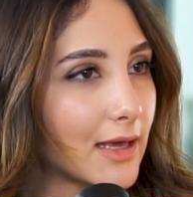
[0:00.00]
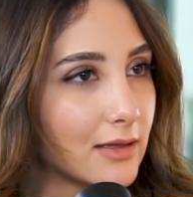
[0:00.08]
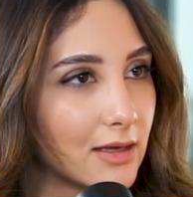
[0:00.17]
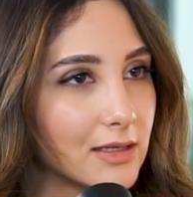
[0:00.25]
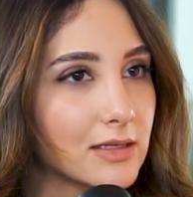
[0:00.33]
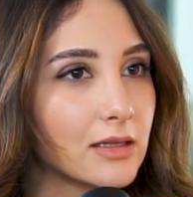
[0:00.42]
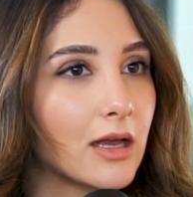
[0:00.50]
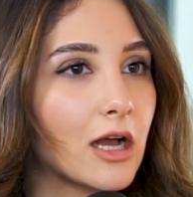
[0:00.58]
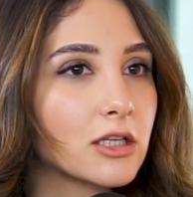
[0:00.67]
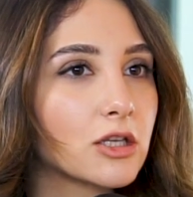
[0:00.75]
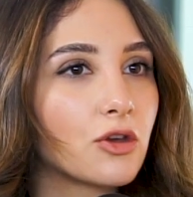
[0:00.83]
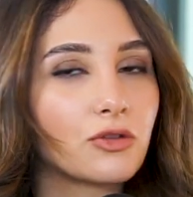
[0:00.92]
I can
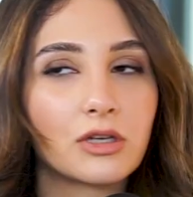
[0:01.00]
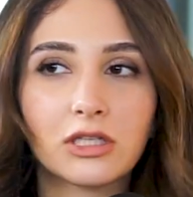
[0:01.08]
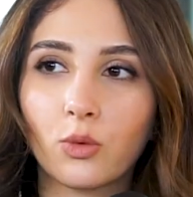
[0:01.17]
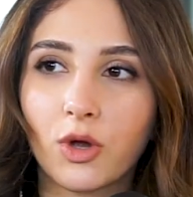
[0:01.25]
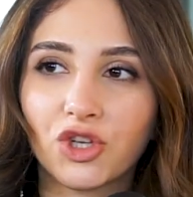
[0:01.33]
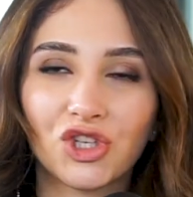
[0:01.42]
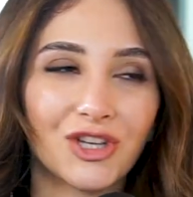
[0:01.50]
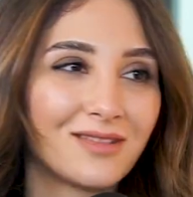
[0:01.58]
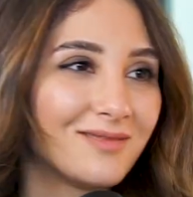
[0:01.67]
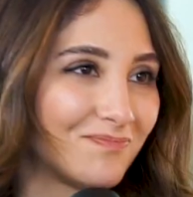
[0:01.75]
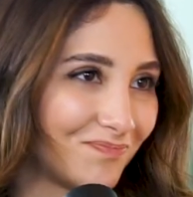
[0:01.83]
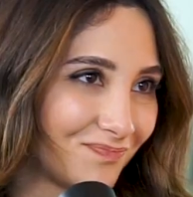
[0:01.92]
easily ask you this
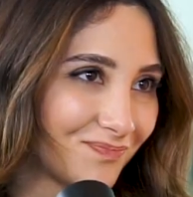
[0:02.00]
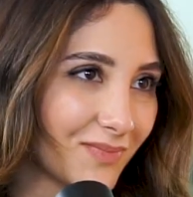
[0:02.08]
question.